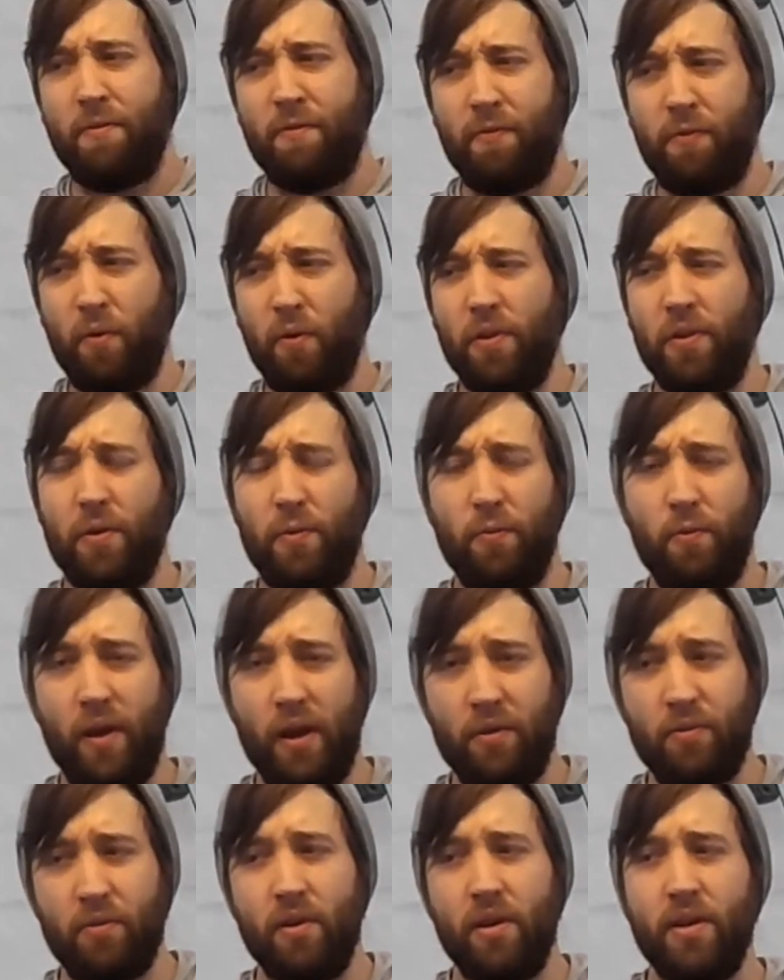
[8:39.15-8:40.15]
For the red
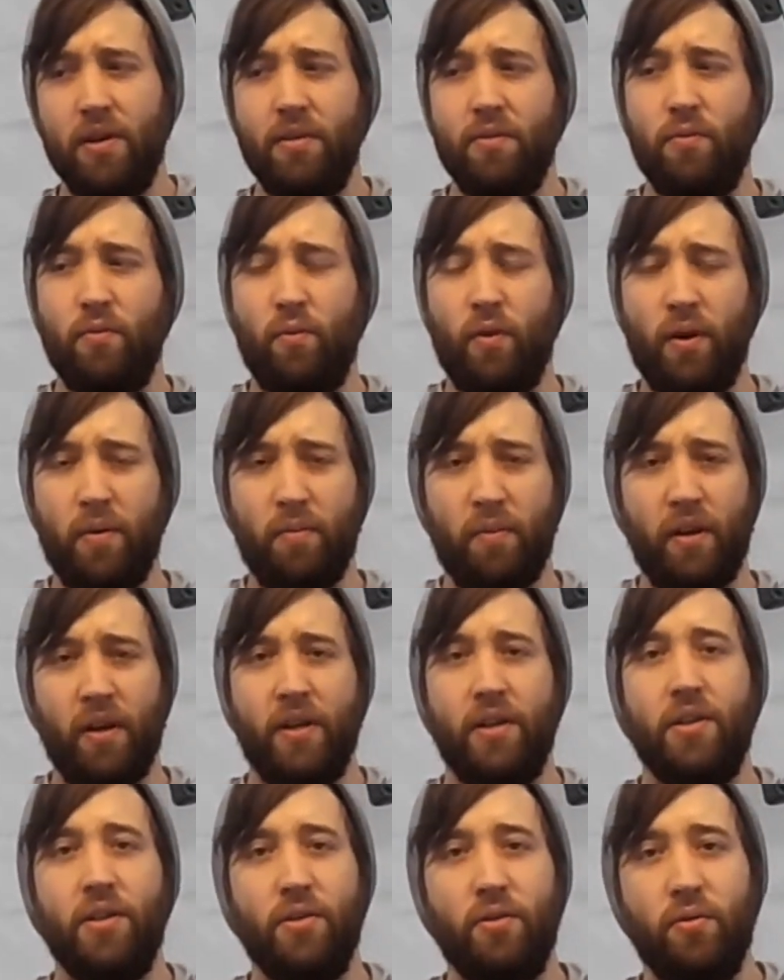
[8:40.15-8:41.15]
one, what I'm gonna
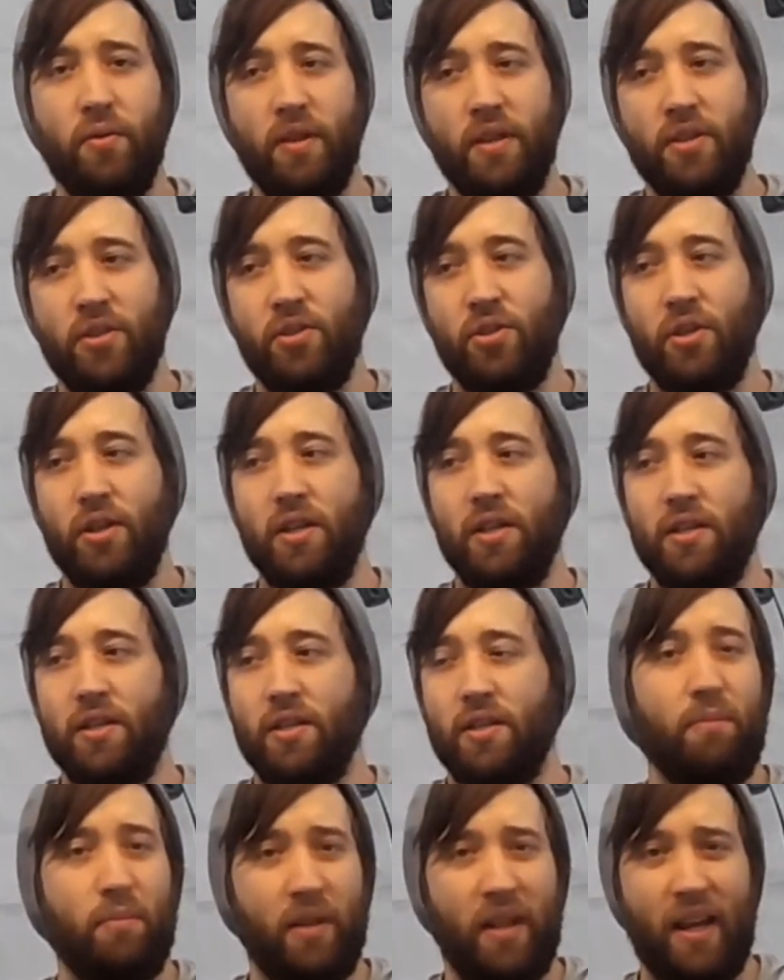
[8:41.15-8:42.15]
do is
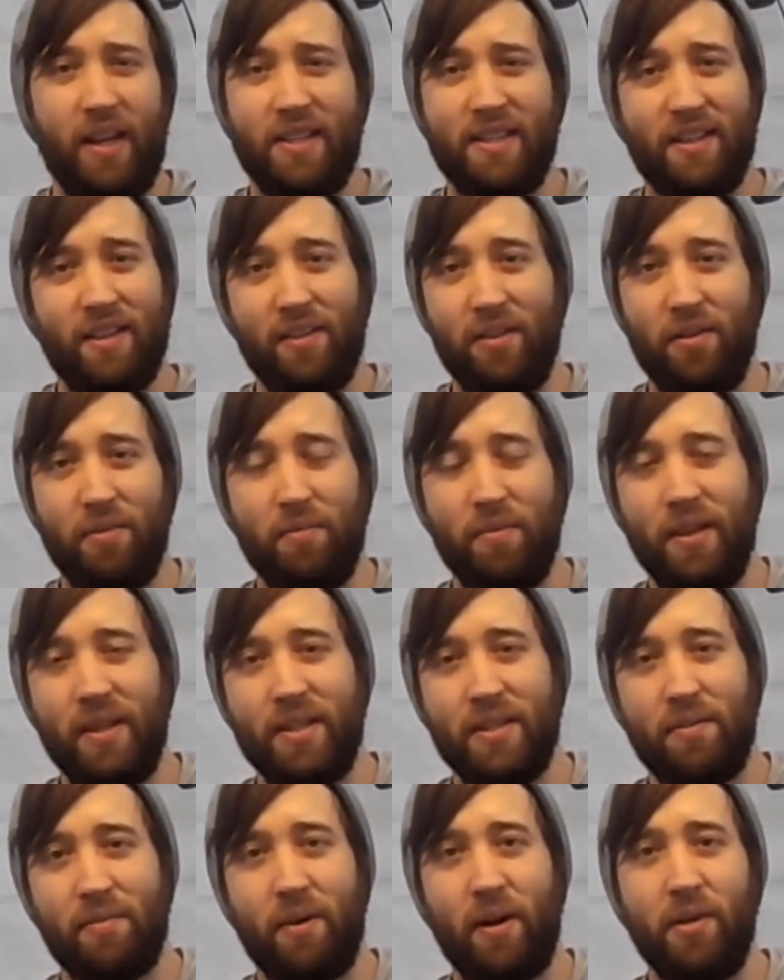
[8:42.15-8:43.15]
just blast a little
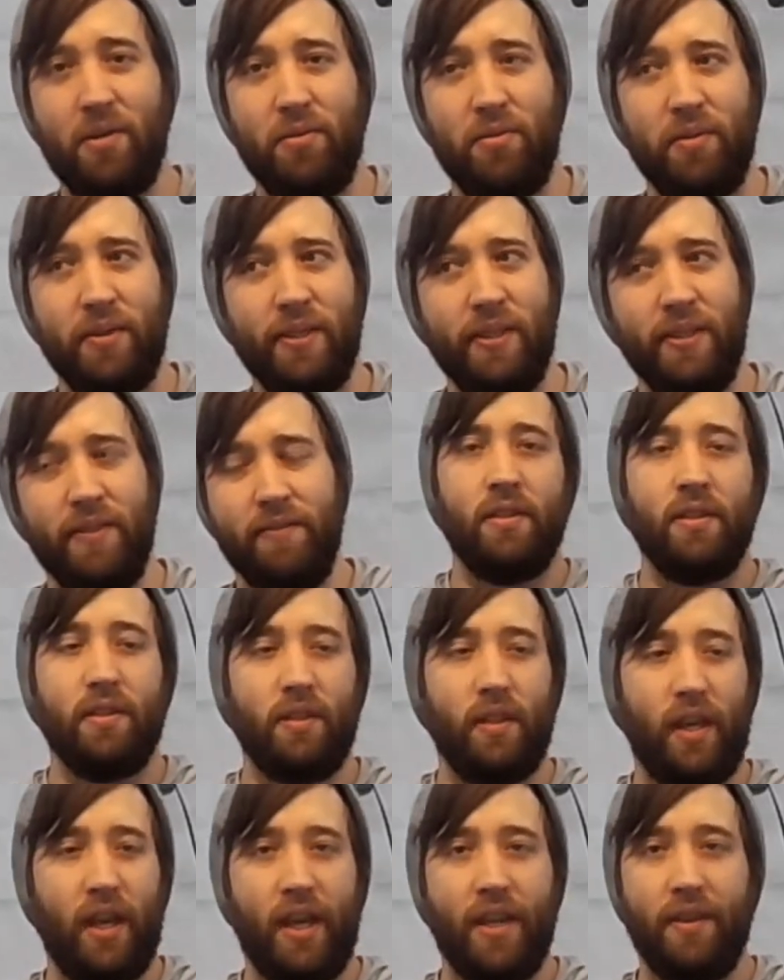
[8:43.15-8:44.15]
mist probably,
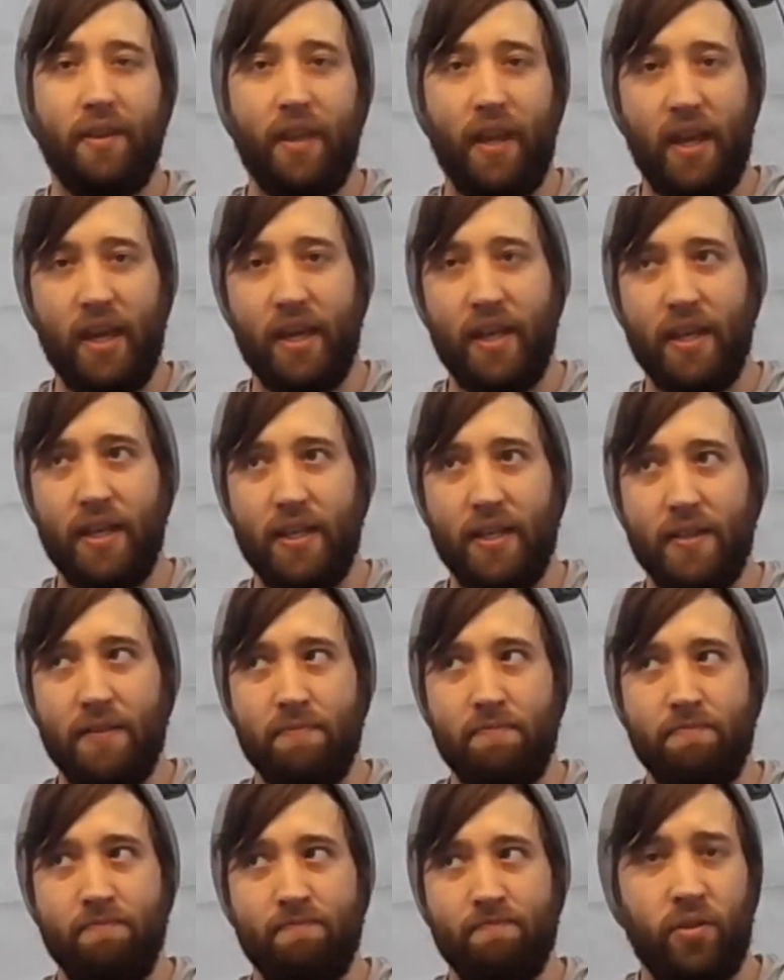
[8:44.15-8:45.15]
and then
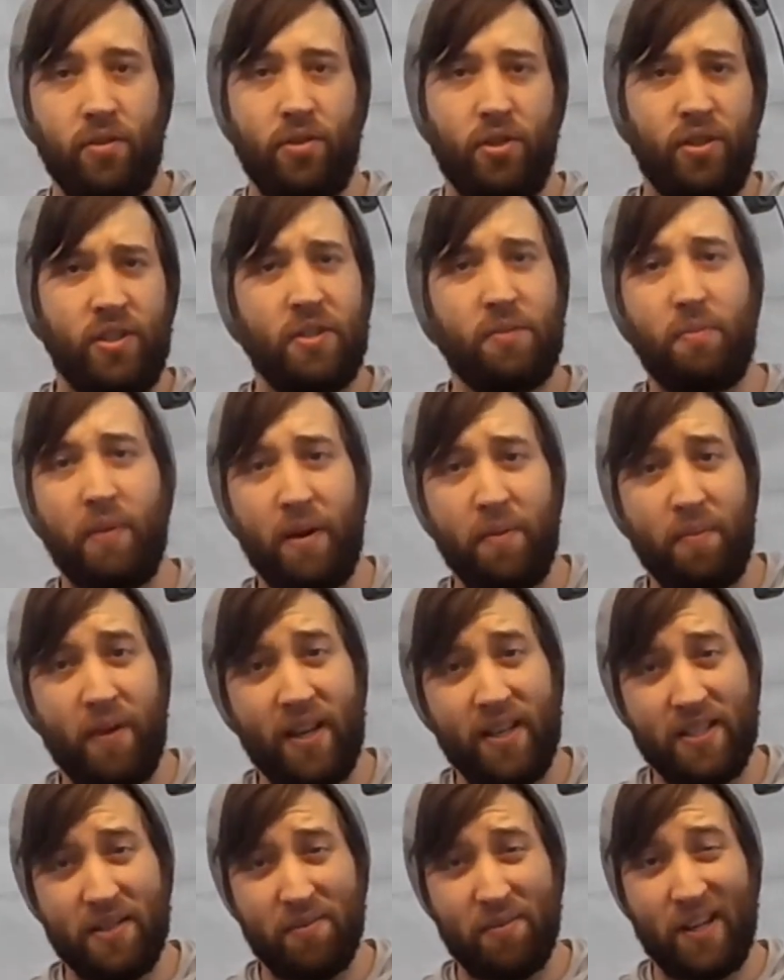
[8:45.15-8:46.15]
just spray
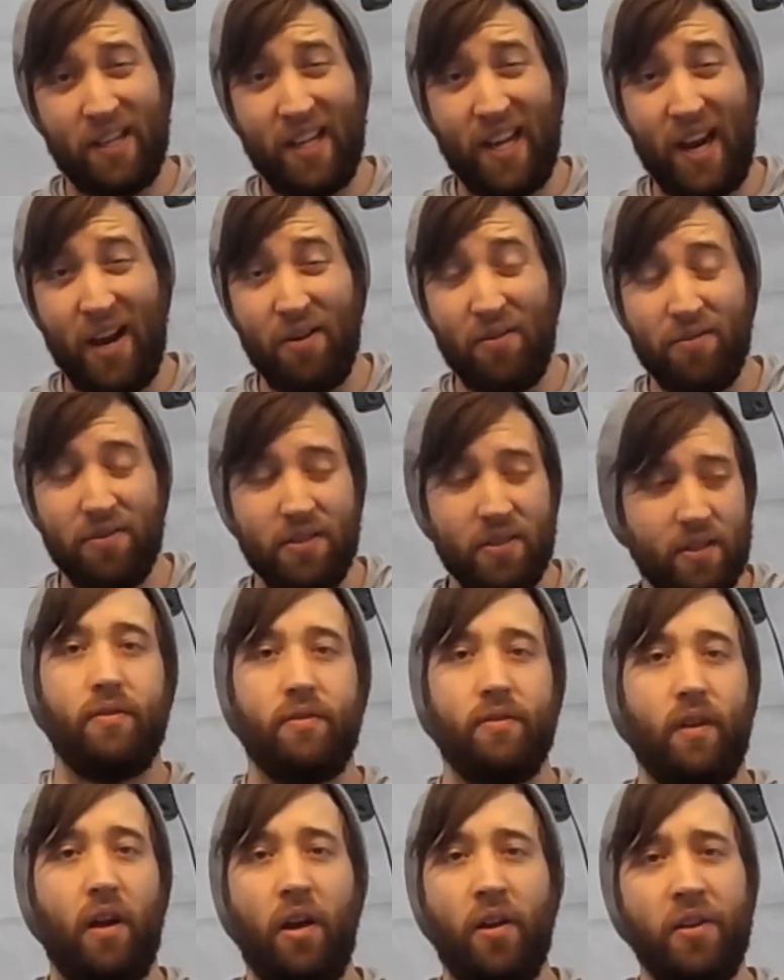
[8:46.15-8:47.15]
paint some clouds.
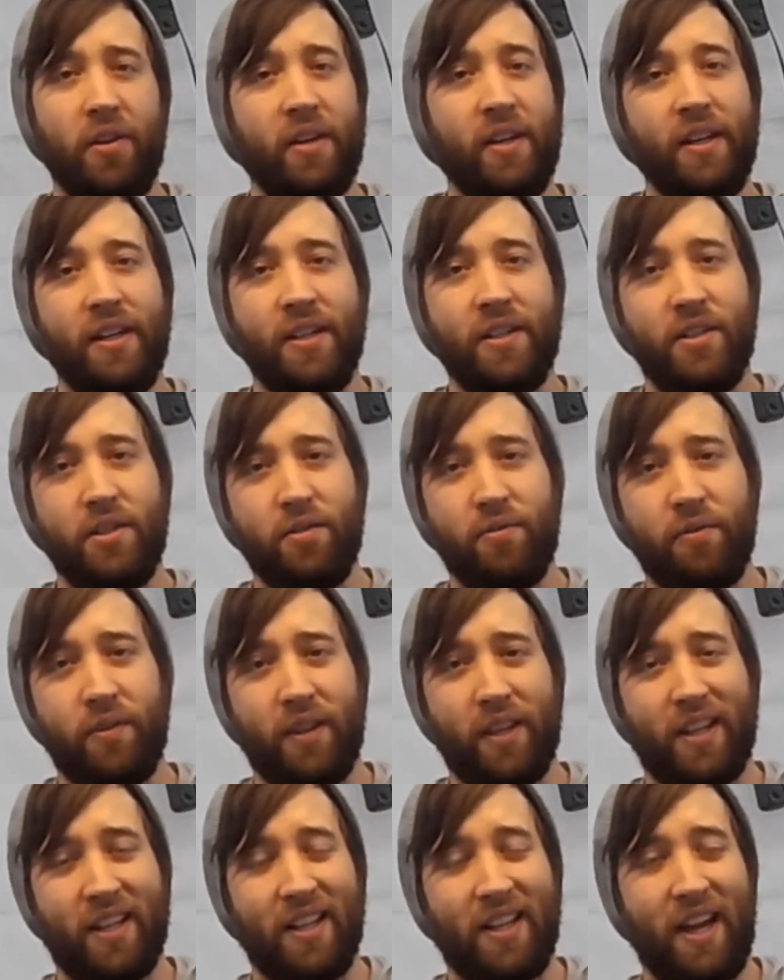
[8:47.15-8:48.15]
All you need to do for the
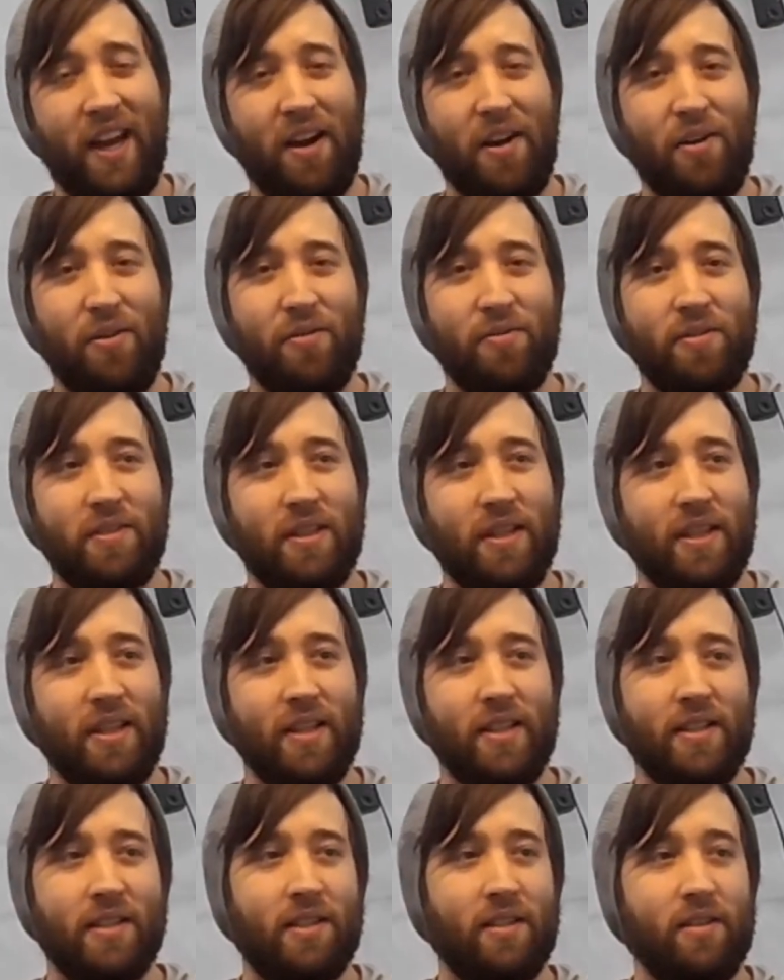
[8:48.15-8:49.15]
clouds
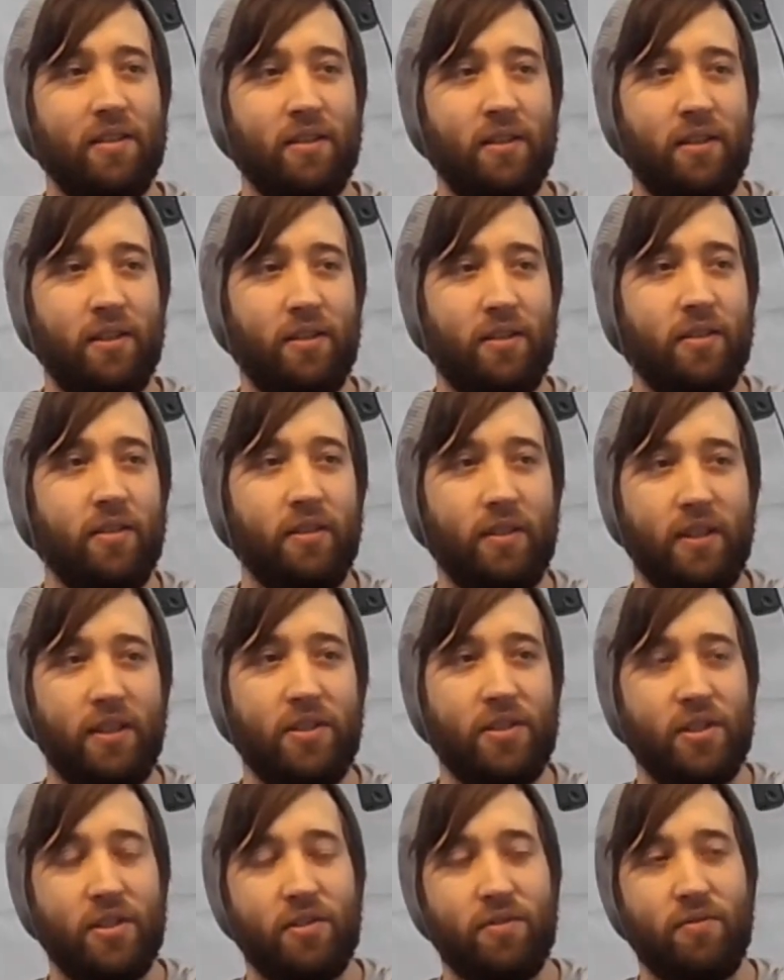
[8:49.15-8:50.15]
is literally
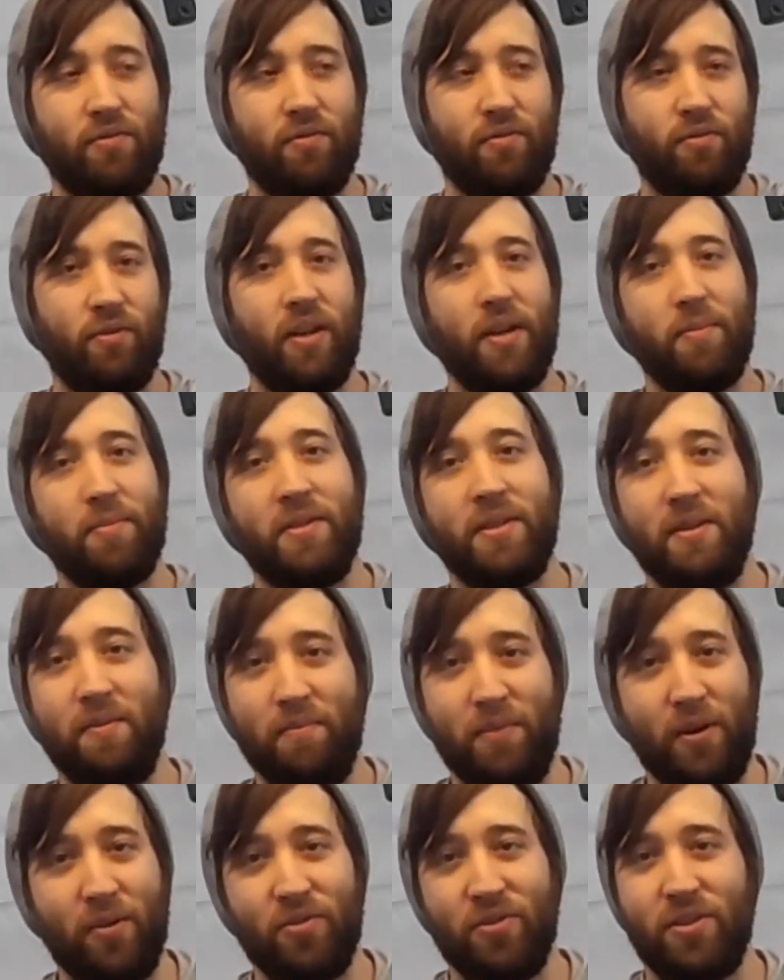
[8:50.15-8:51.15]
just rip some
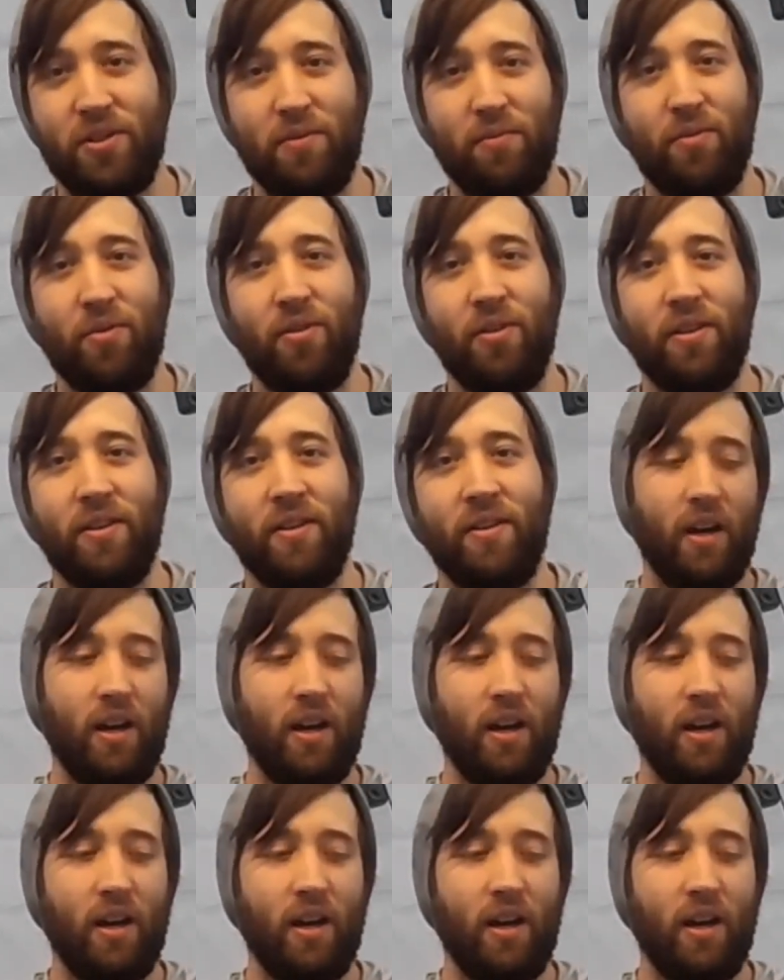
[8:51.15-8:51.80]
poster board.